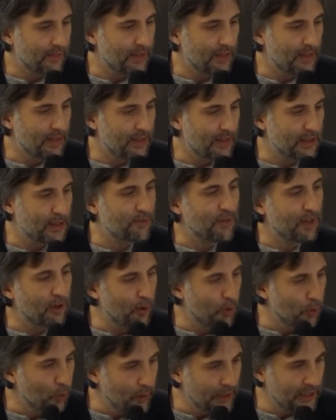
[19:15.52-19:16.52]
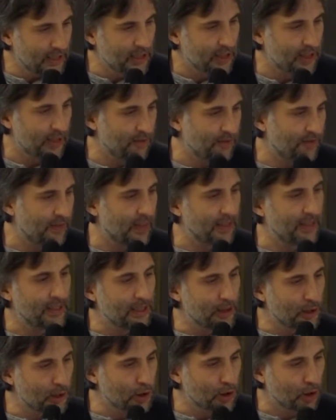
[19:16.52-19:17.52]
it's very rich, in fact.
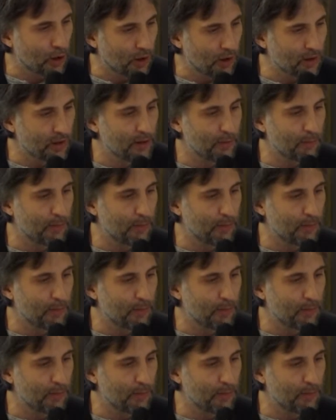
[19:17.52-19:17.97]
It's short,